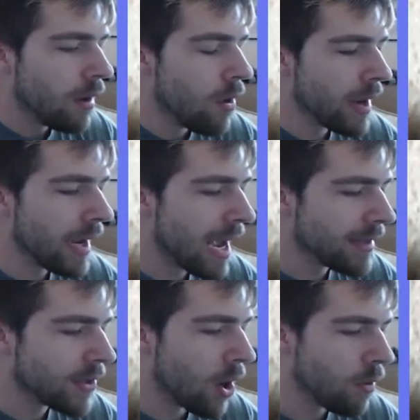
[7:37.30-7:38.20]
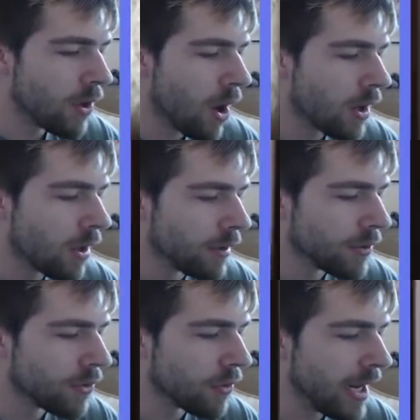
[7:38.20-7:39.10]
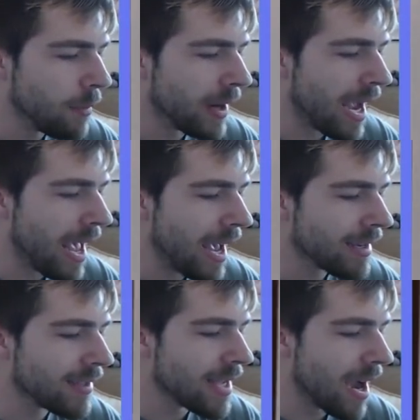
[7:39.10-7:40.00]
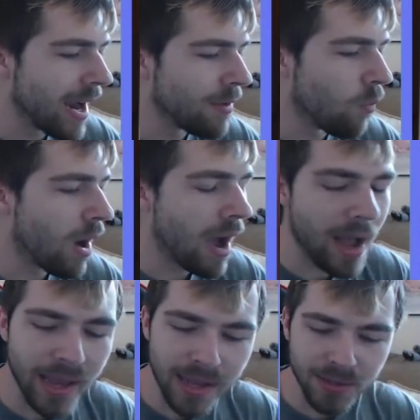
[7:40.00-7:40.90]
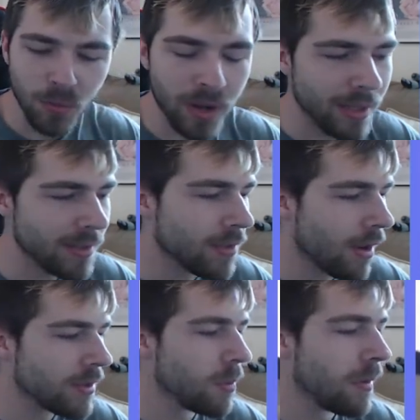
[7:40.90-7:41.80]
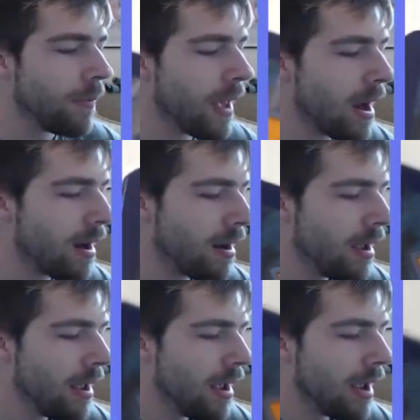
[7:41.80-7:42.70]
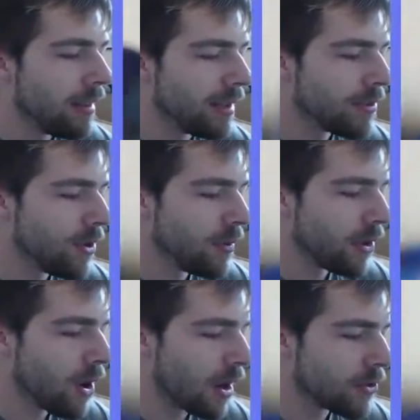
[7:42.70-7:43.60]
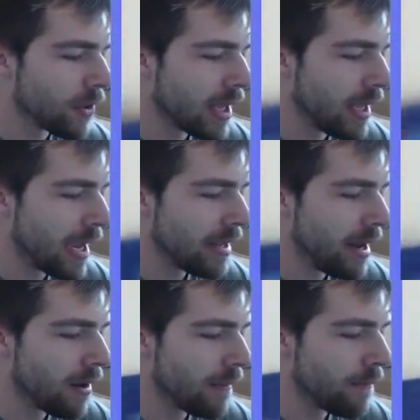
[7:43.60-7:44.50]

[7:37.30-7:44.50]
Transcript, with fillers: Okay, guys, code card on the screen. We got X9Y is what it starts with there. And let's do the card trick again here